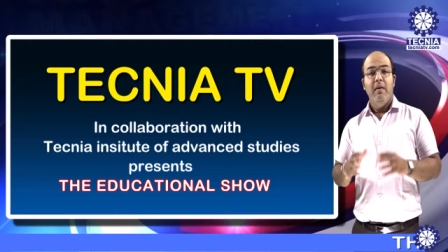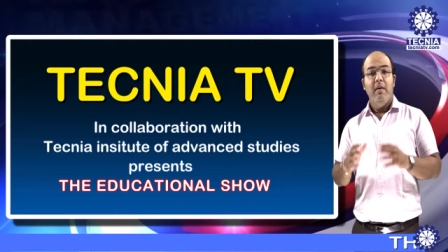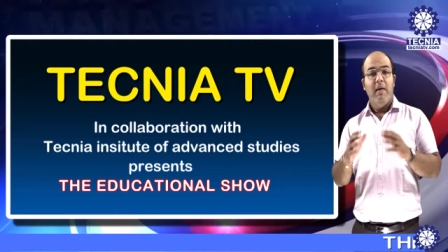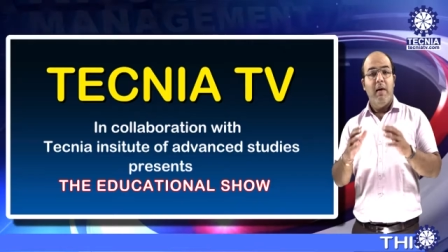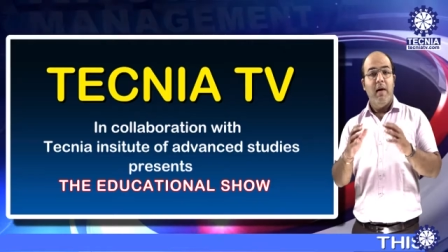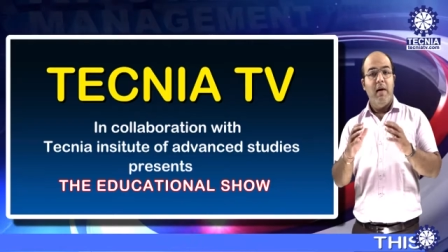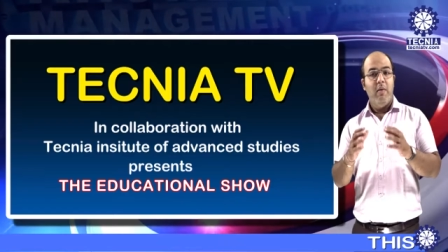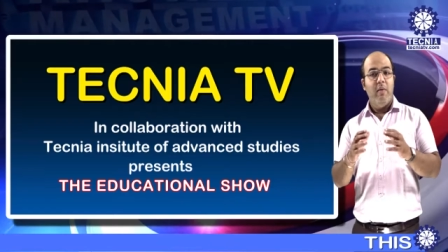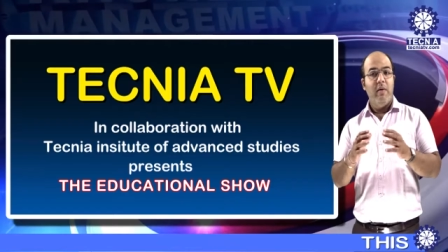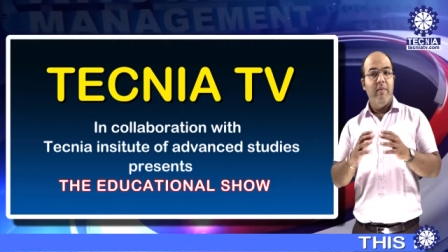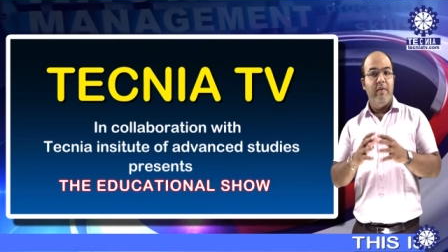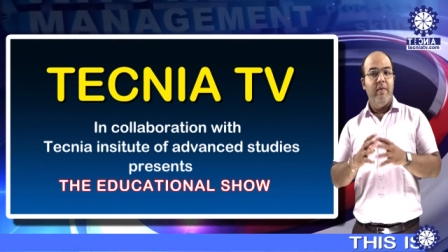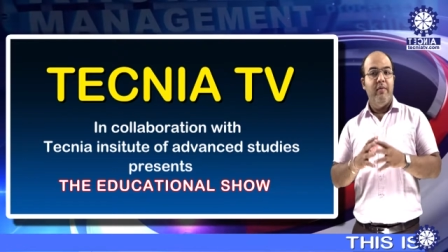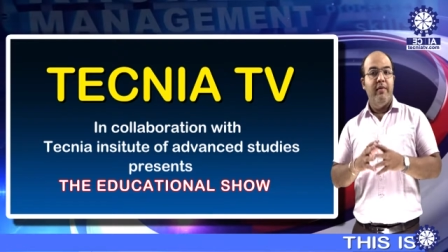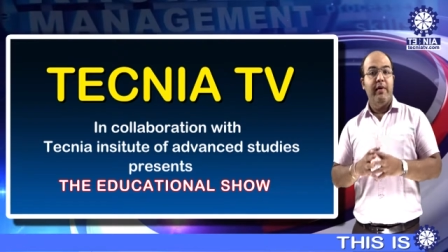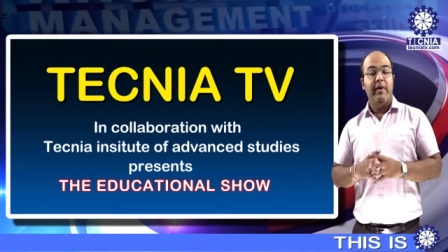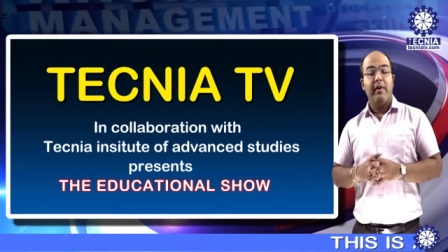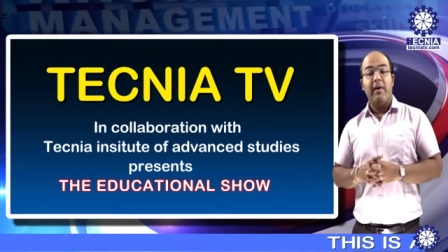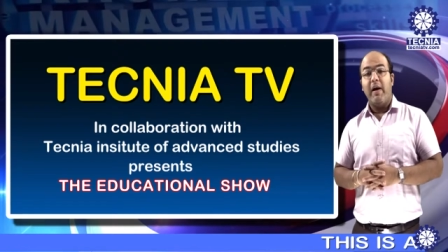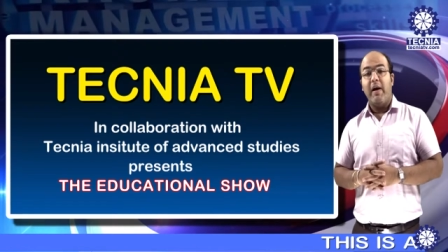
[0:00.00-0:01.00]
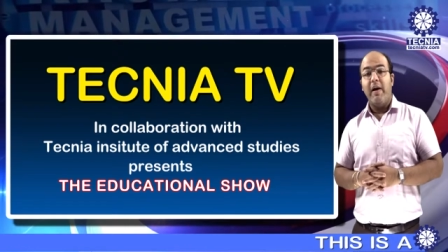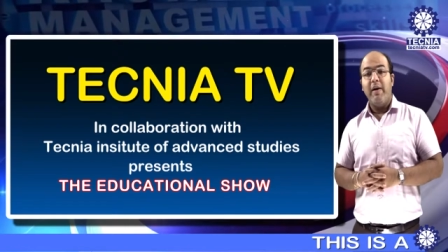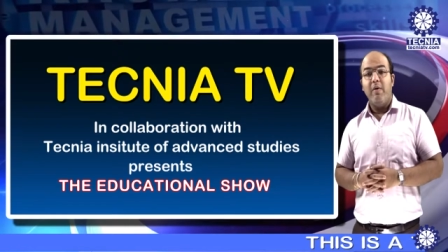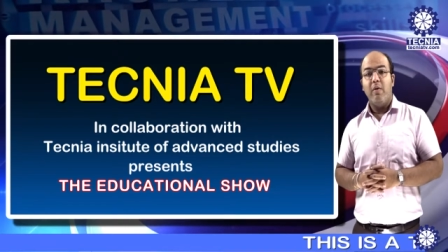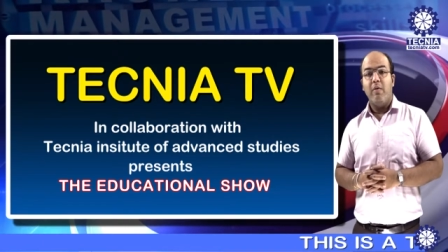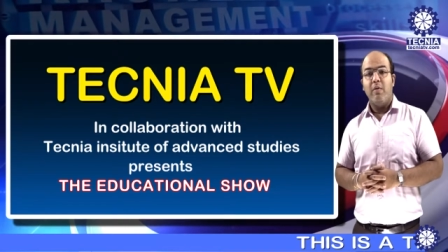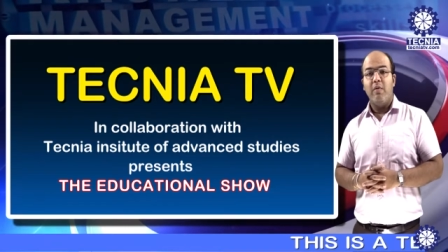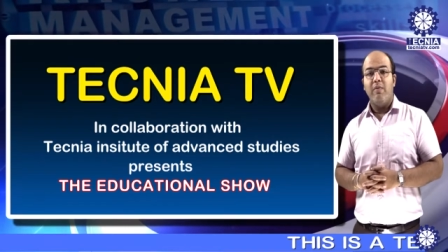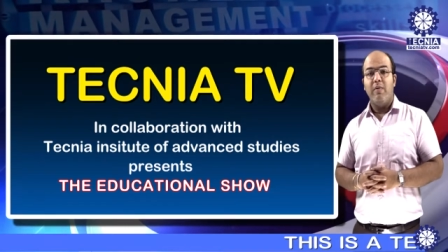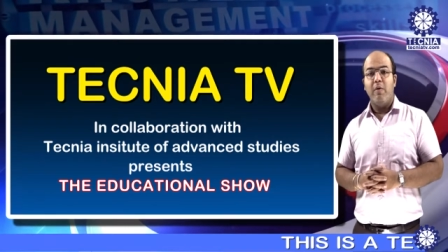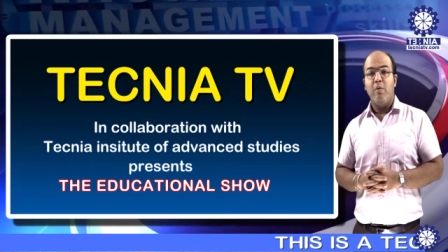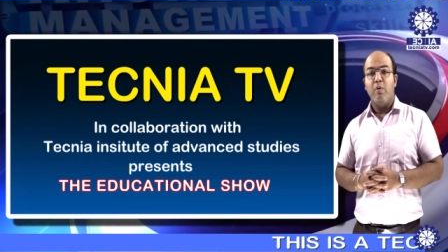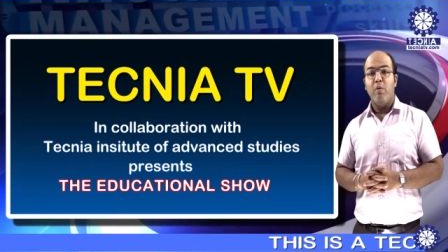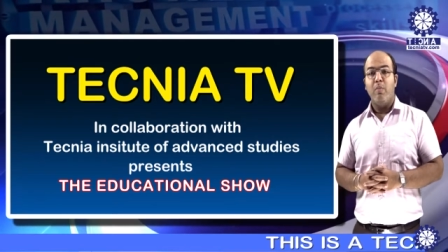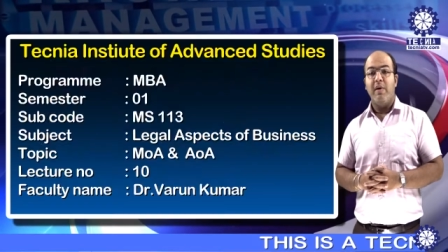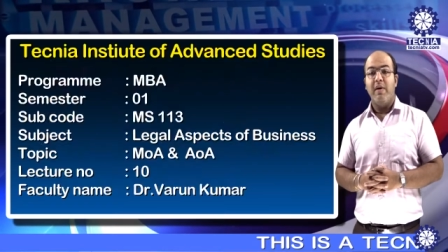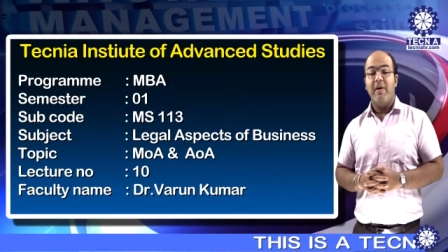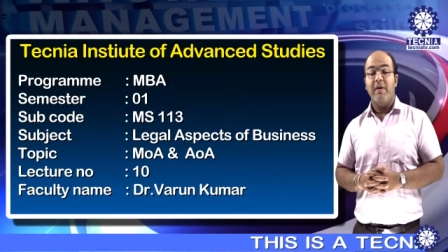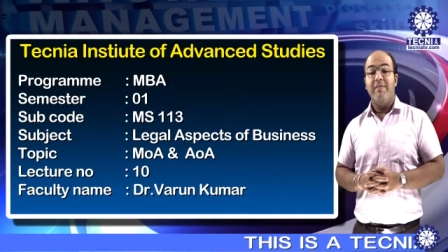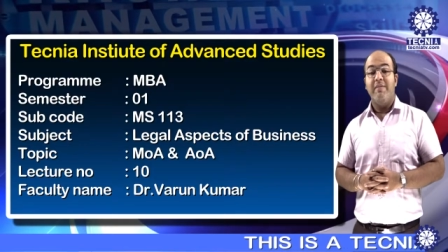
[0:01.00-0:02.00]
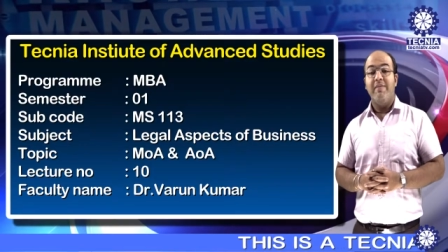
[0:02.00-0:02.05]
Hello everyone, I'm Dr. Varun Kumar,